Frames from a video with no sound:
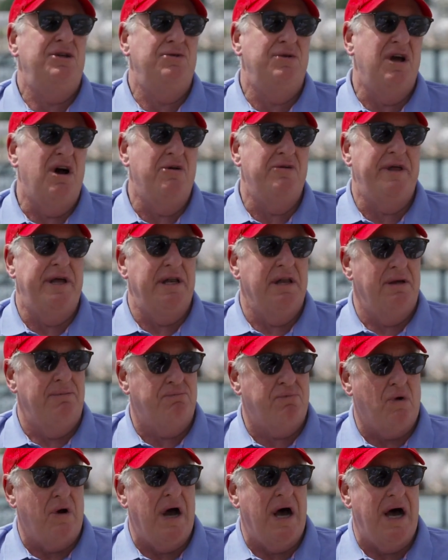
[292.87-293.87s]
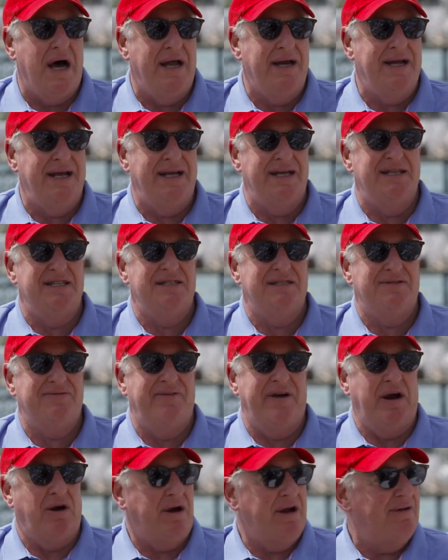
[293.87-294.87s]
You know that LeBron
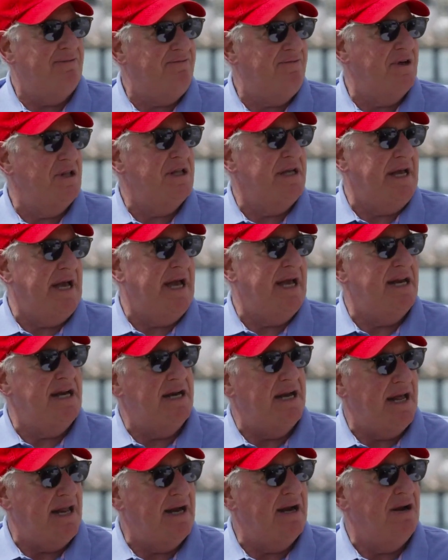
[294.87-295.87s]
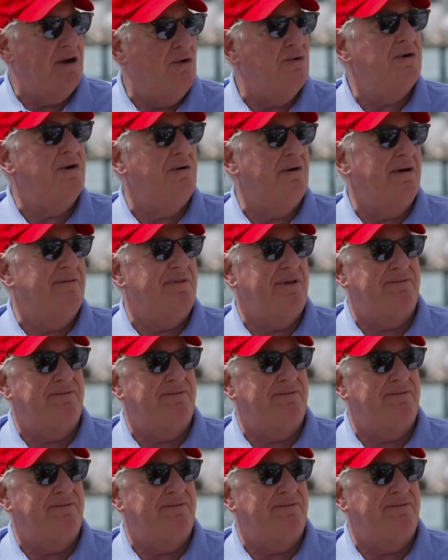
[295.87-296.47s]
is very affiliated and an owner